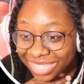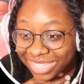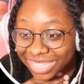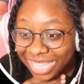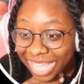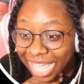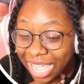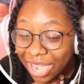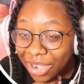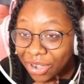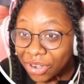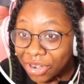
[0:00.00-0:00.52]

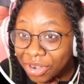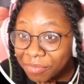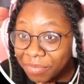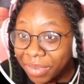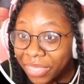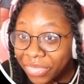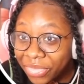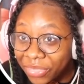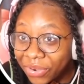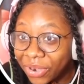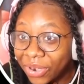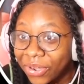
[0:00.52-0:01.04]
That hurt
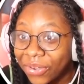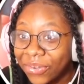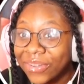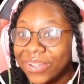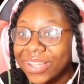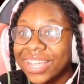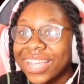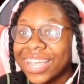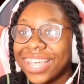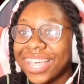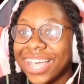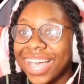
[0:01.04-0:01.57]
my throat.
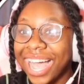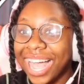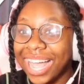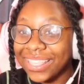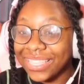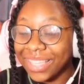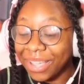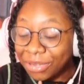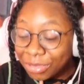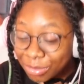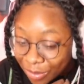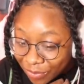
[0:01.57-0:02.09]

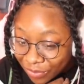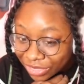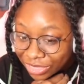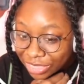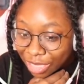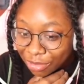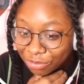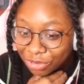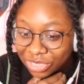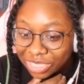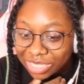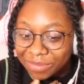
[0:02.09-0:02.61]
That was my first
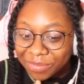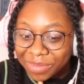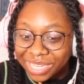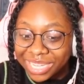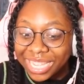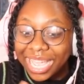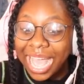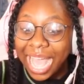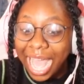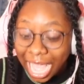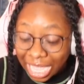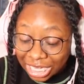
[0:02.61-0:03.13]
time
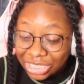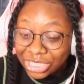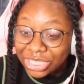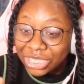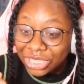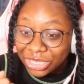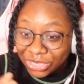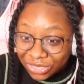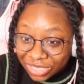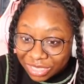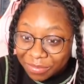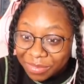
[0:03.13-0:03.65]
screaming, actually
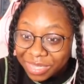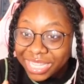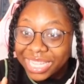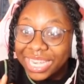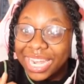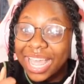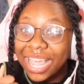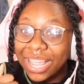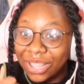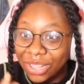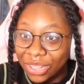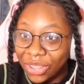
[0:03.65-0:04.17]
screaming
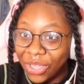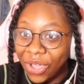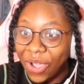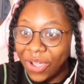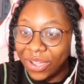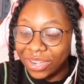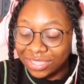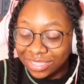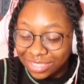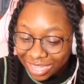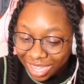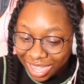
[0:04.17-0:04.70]
in a
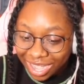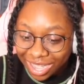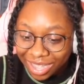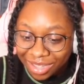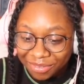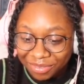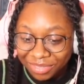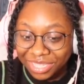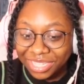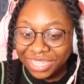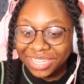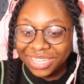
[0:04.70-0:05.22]
long
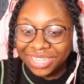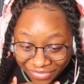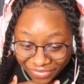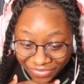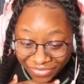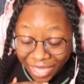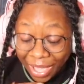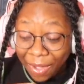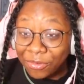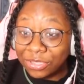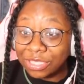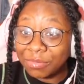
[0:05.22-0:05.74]
time.
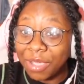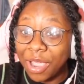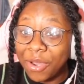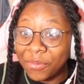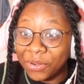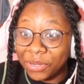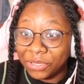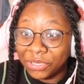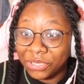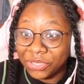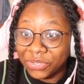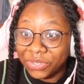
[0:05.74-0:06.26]
That was my
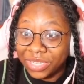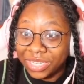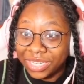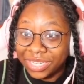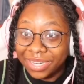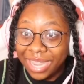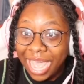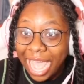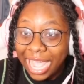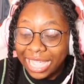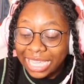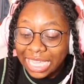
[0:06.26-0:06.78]
real
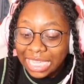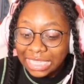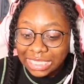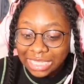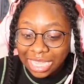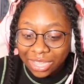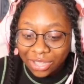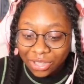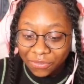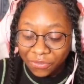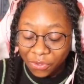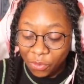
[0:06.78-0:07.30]
scream. I can't
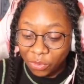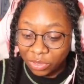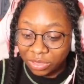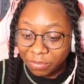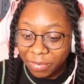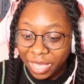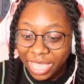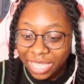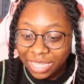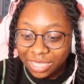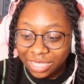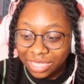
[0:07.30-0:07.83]
tell if it was
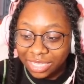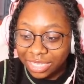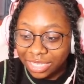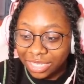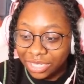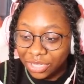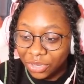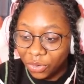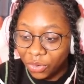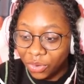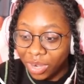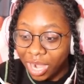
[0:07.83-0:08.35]

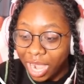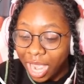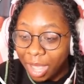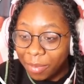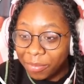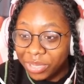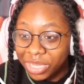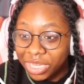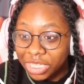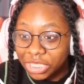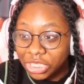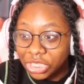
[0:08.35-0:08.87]
manly or high
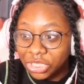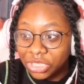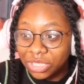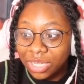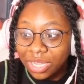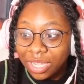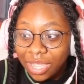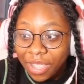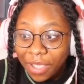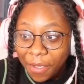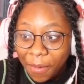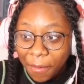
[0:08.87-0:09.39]
pitched,
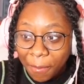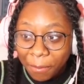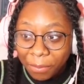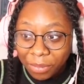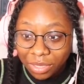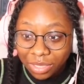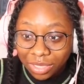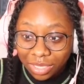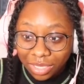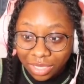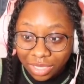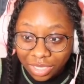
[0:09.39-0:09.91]

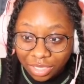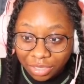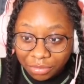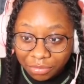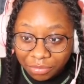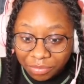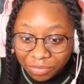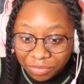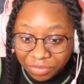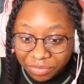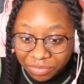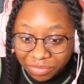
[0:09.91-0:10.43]
but